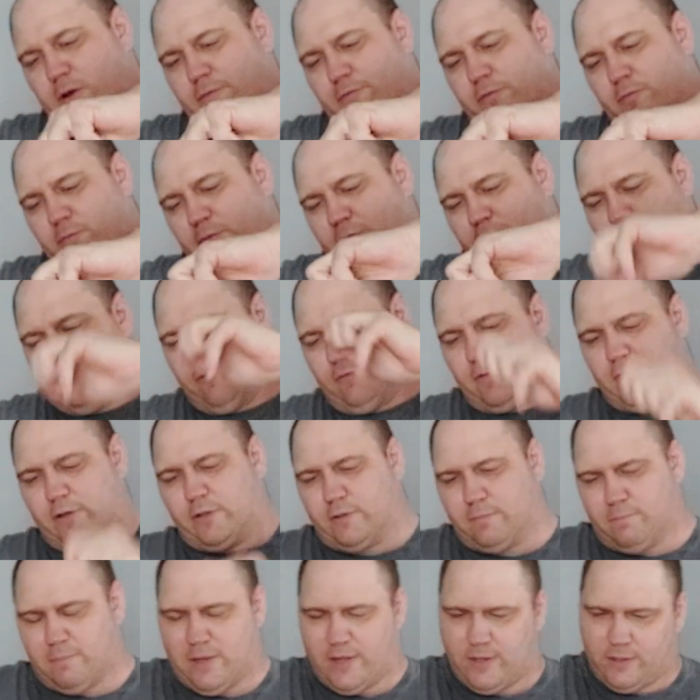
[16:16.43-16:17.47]
where I have to
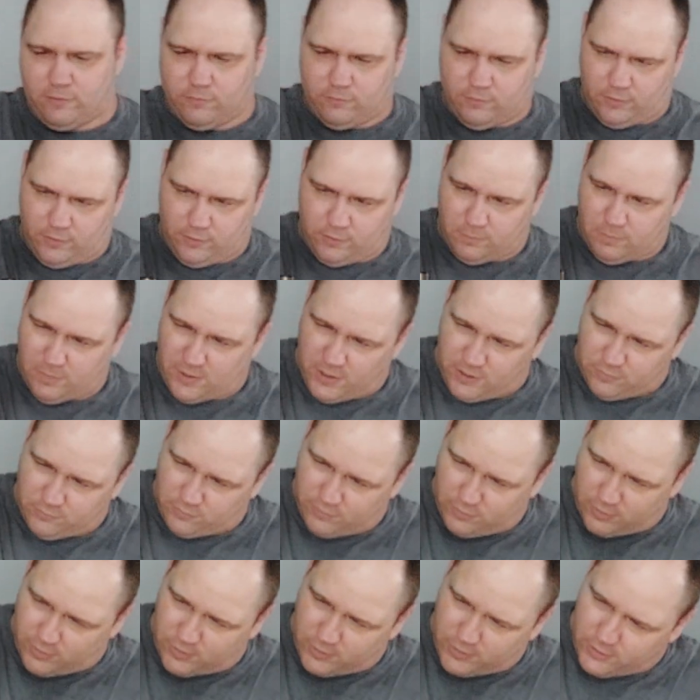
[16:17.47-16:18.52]
restrict the magazine
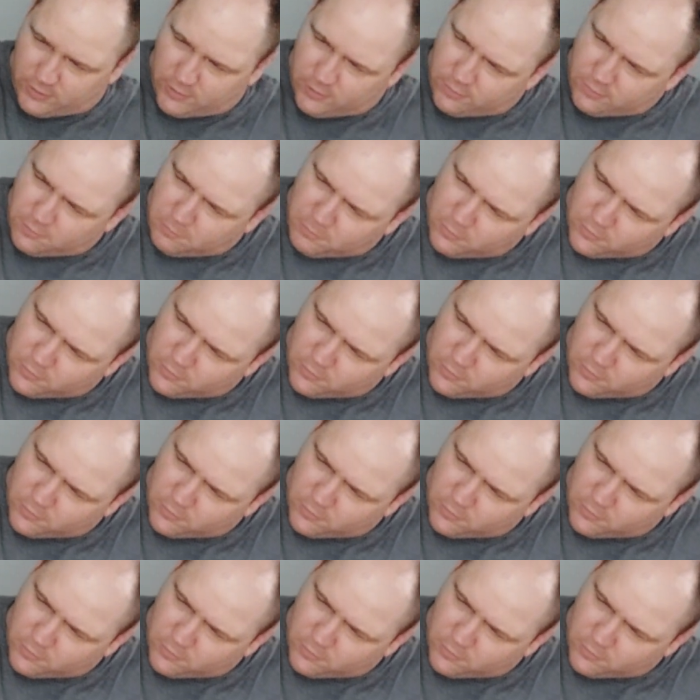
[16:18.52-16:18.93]
capacity, I need it to